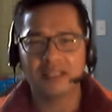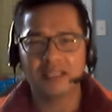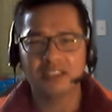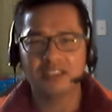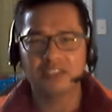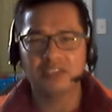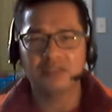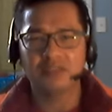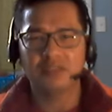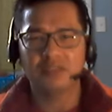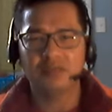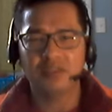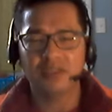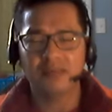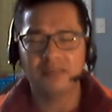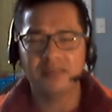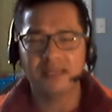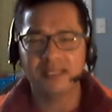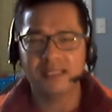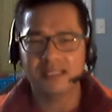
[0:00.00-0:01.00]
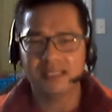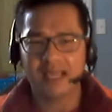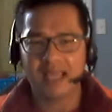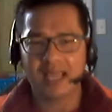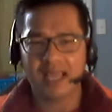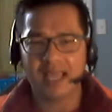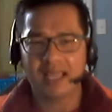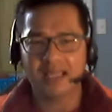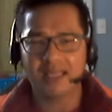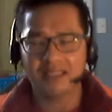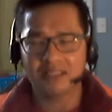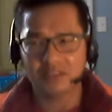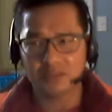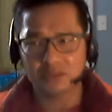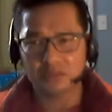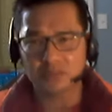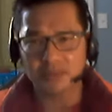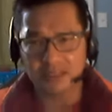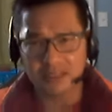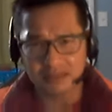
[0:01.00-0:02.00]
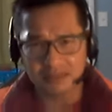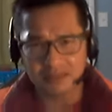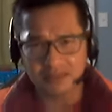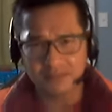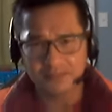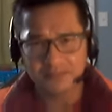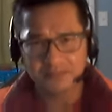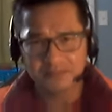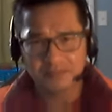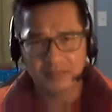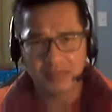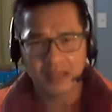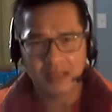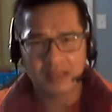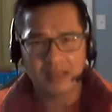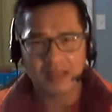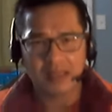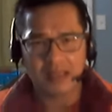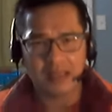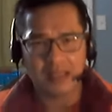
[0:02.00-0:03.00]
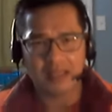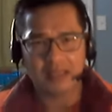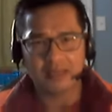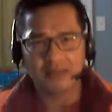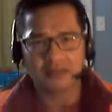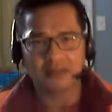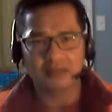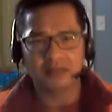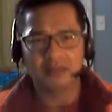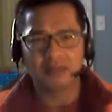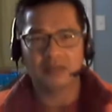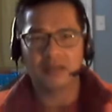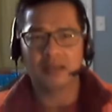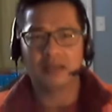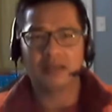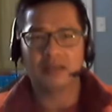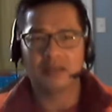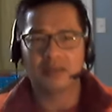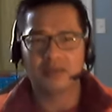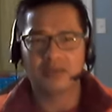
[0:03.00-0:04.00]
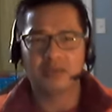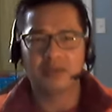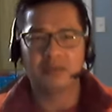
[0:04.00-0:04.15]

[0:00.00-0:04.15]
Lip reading: issue of Vietnamese gang is real. and you